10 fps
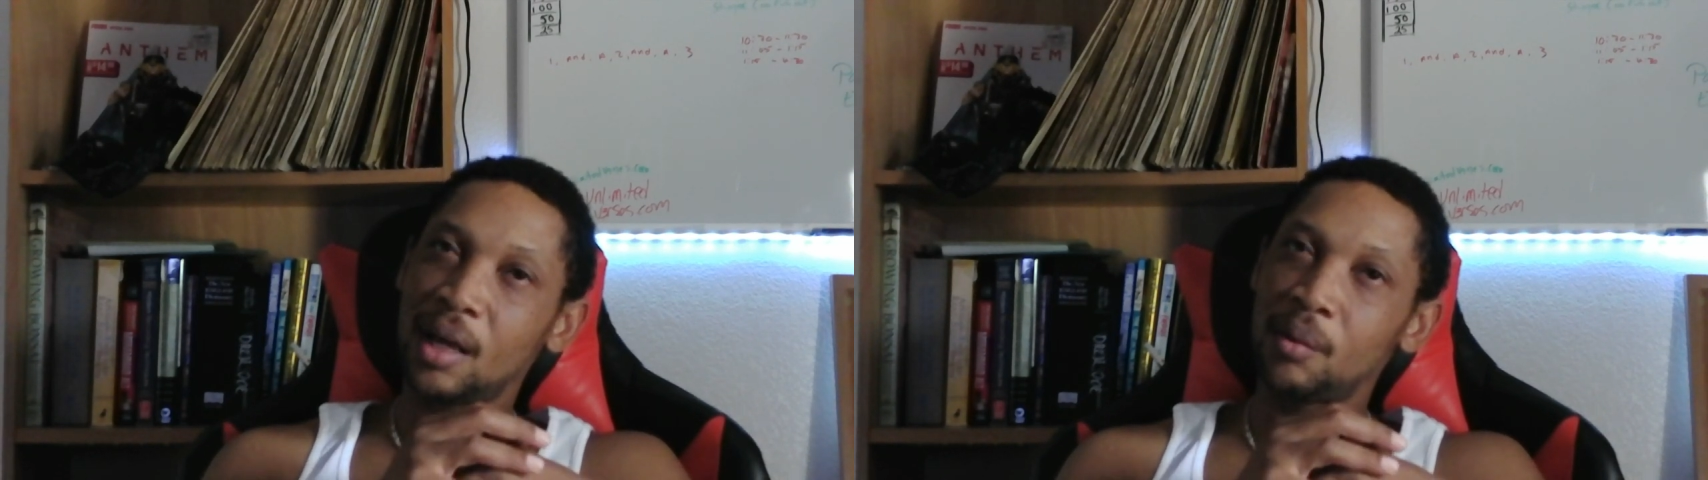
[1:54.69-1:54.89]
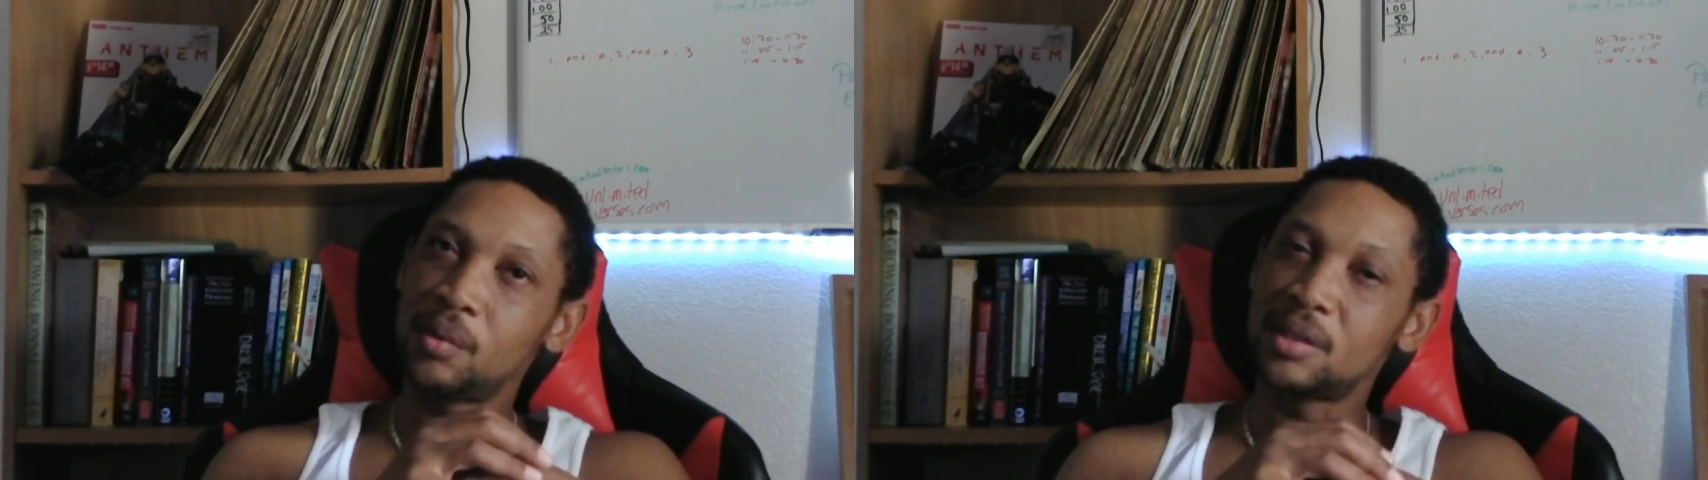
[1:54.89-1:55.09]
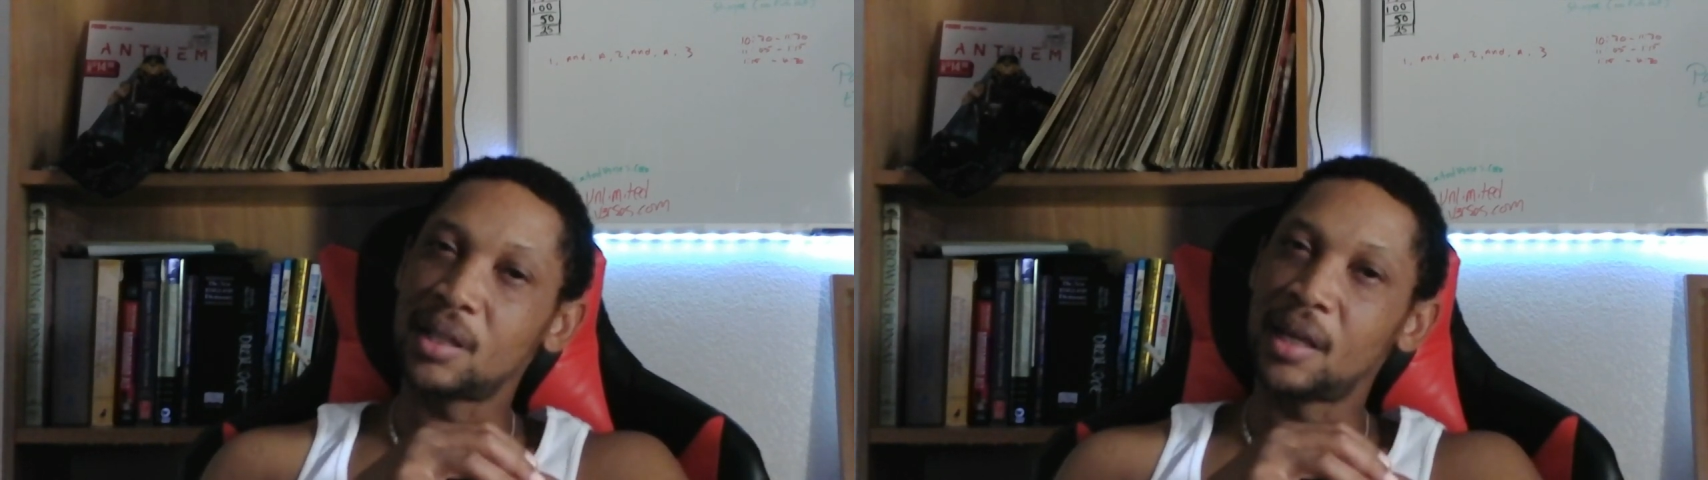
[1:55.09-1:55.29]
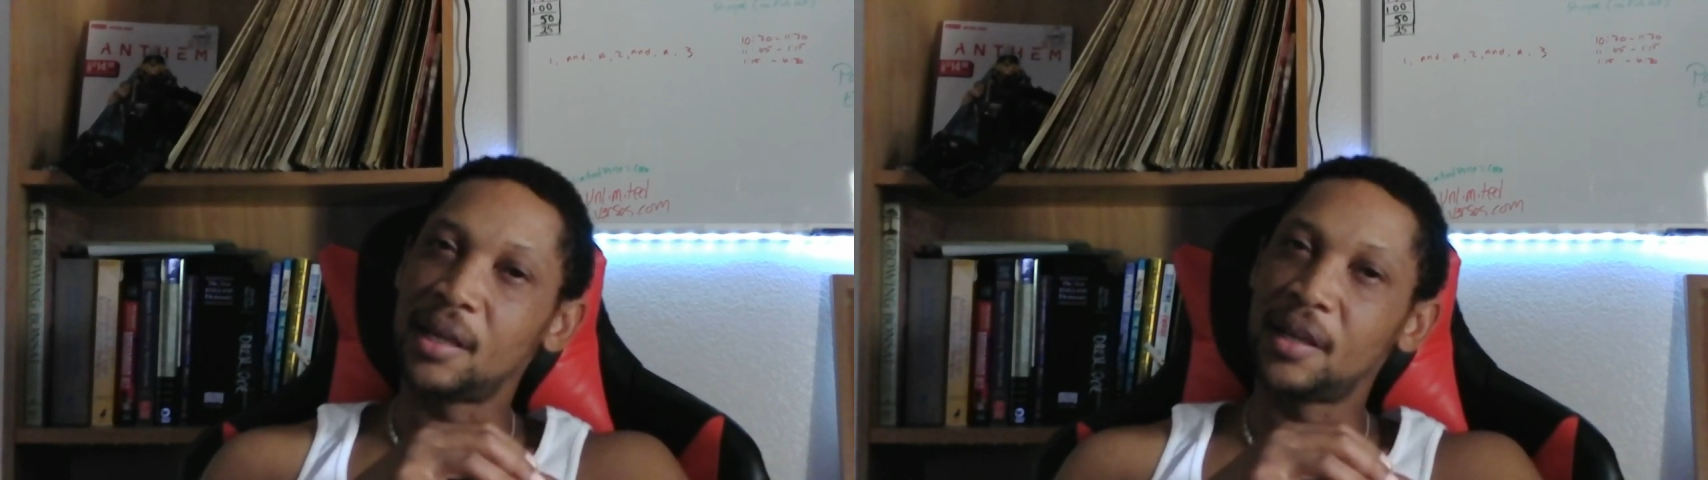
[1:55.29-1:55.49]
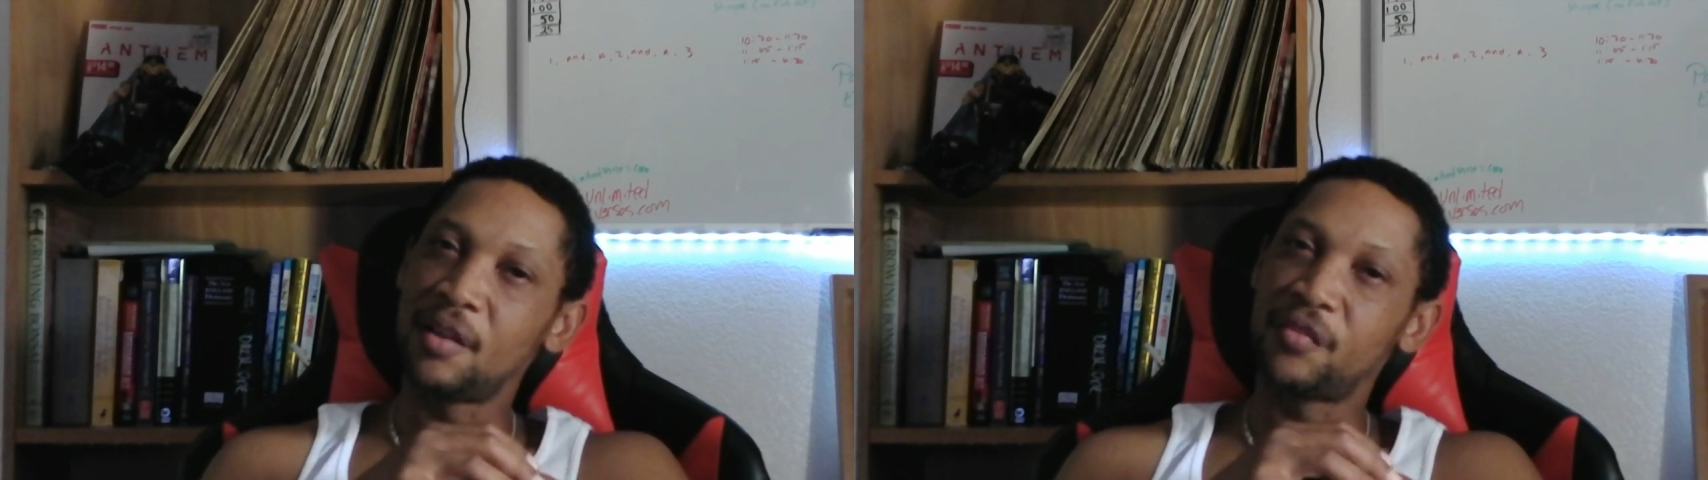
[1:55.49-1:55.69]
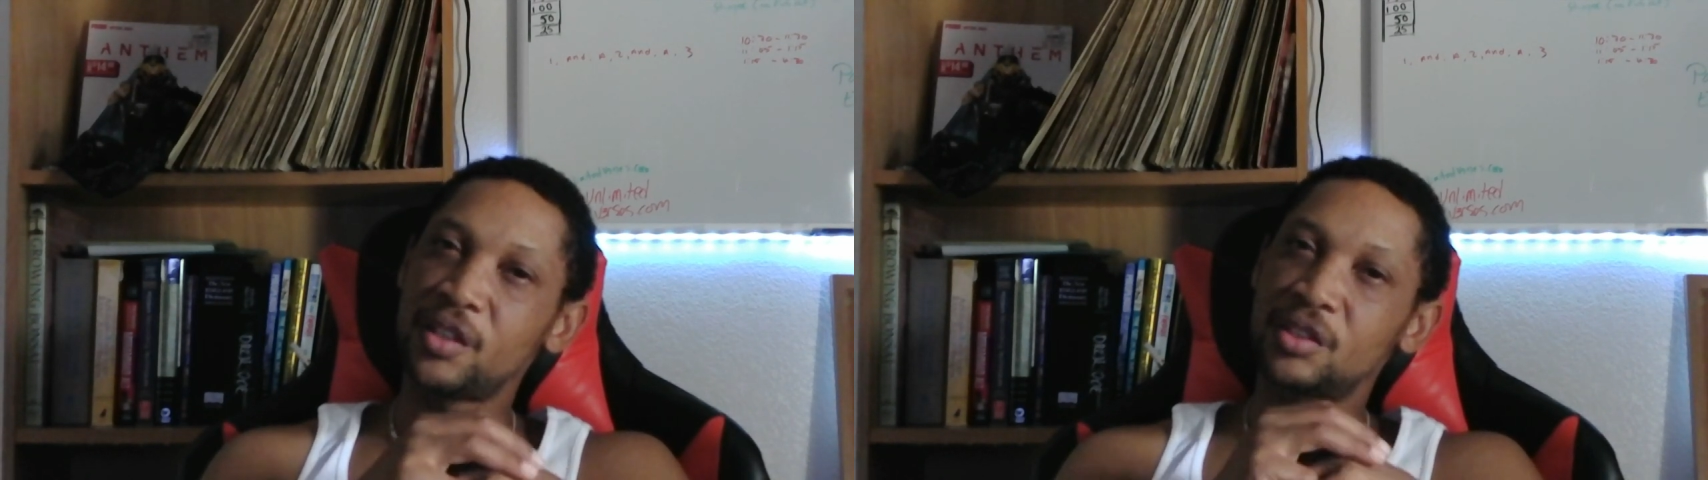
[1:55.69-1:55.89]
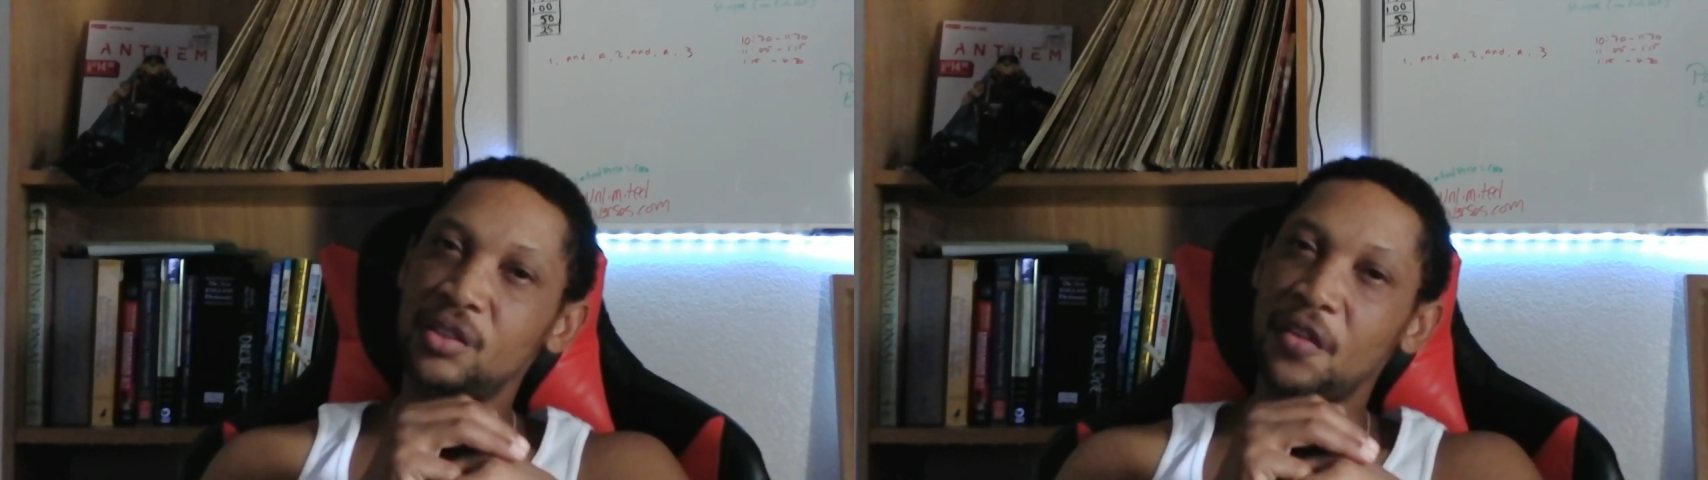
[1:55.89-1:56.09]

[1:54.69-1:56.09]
I wouldn't say if it's